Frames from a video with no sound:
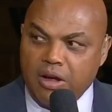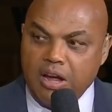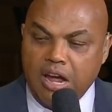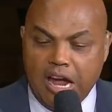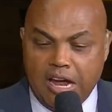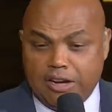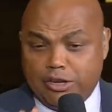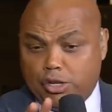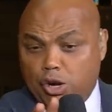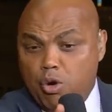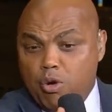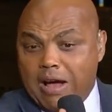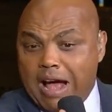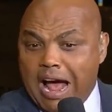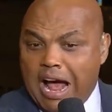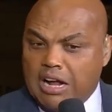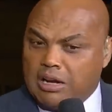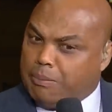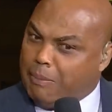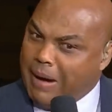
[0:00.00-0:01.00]
And 2
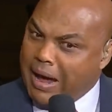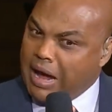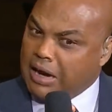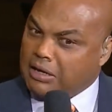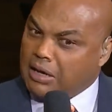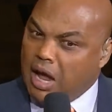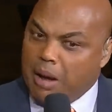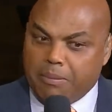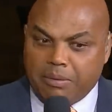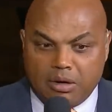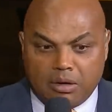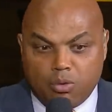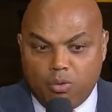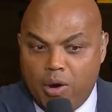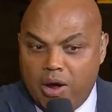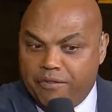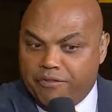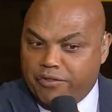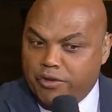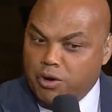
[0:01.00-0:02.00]
guys backed up. This
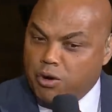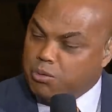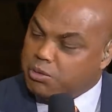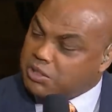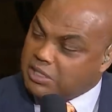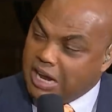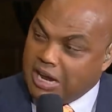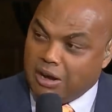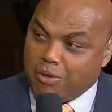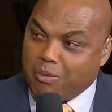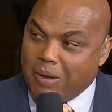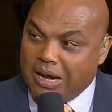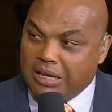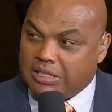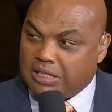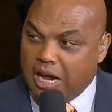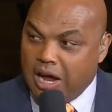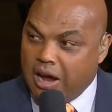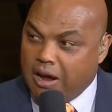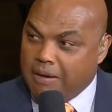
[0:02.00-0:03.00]
one fool was standing right
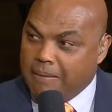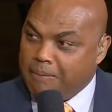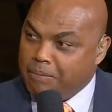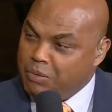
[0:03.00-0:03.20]
there.